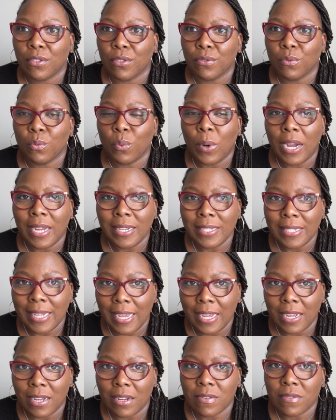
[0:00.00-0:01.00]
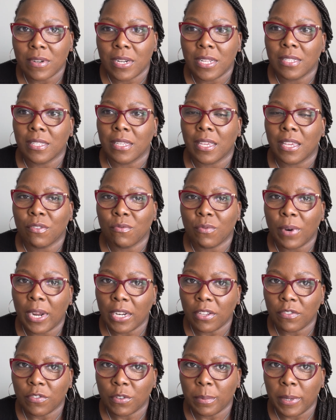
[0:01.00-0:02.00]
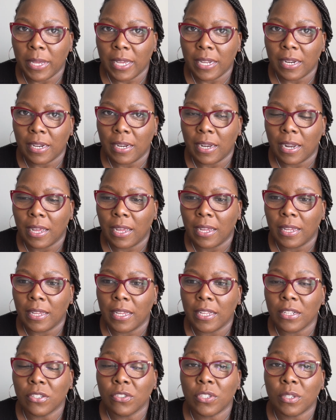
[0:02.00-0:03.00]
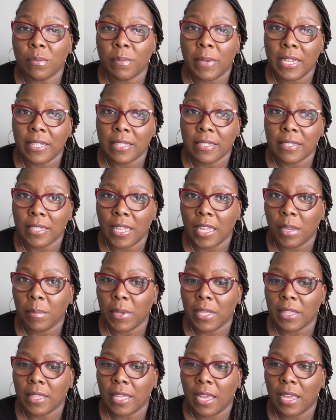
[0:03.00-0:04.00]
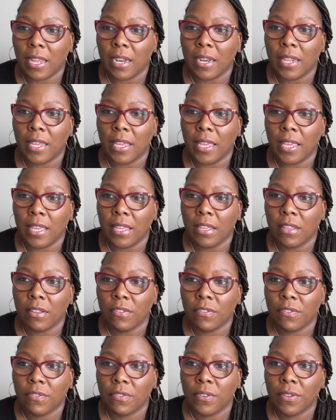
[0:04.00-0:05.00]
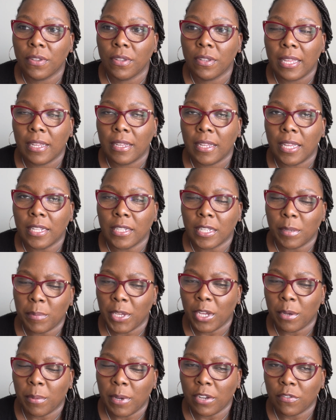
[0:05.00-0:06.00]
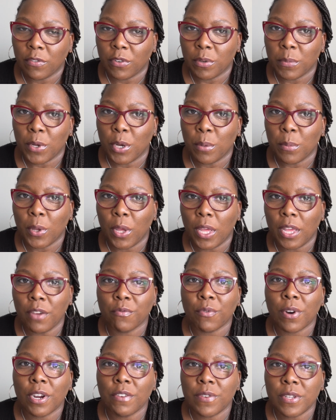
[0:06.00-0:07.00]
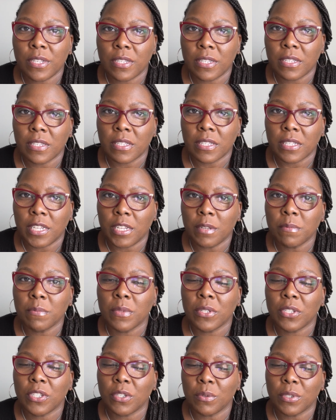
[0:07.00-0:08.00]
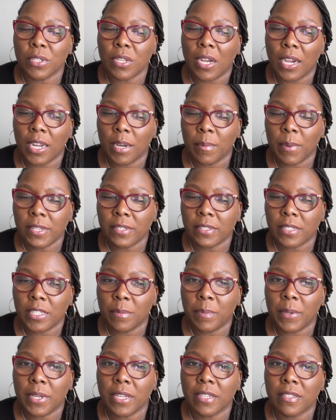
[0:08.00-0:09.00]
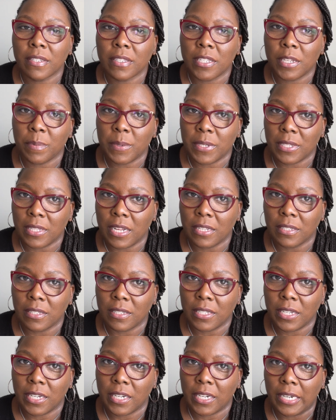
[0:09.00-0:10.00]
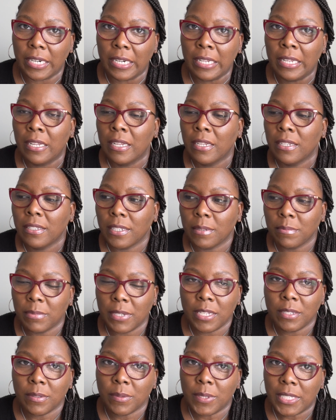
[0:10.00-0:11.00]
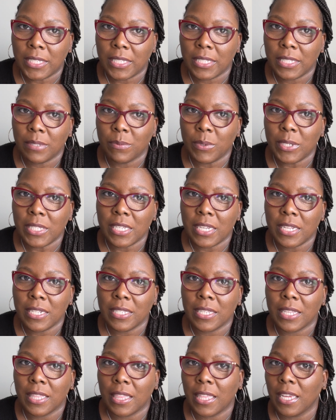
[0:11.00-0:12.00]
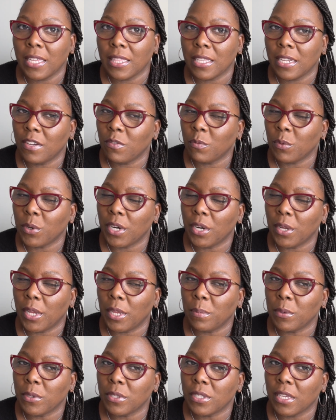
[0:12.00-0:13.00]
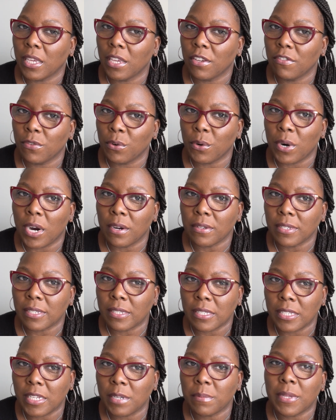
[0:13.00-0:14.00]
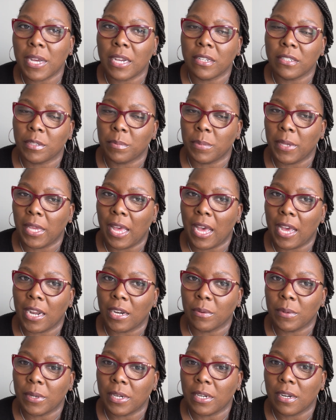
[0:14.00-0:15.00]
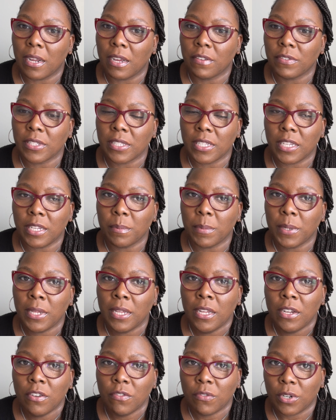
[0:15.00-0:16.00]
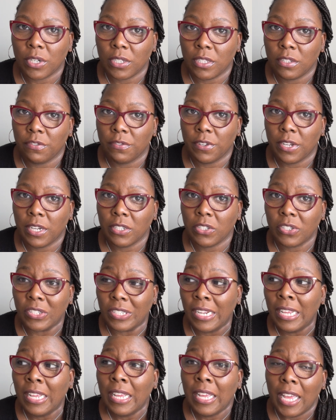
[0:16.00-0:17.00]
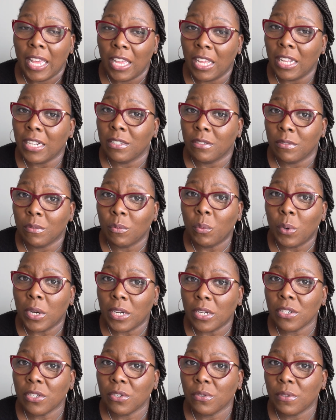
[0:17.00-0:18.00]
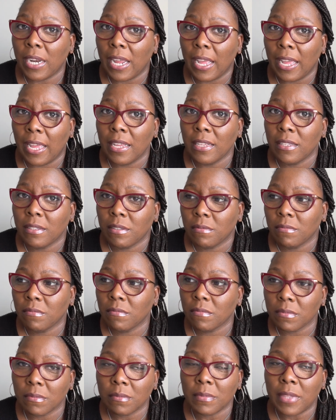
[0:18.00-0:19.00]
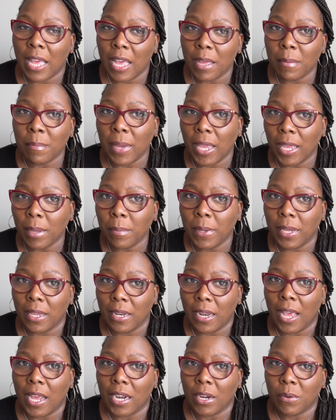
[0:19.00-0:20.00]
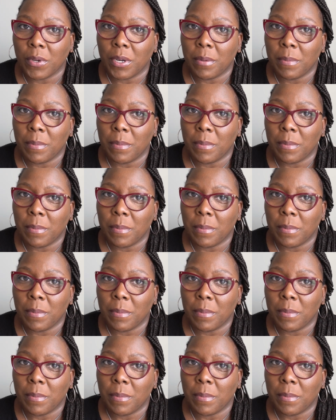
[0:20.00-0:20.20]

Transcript: wind down and to get ready for bed at night. And she made the statement that and let me go back for a moment. In reference to sleep, she was talking about sleep because sleep is necessary. Sometimes we tend to think that if we're able to get 4 hours of sleep, that should be adequate enough sleep for us to function. And 1 or 2 days, that may be an adequate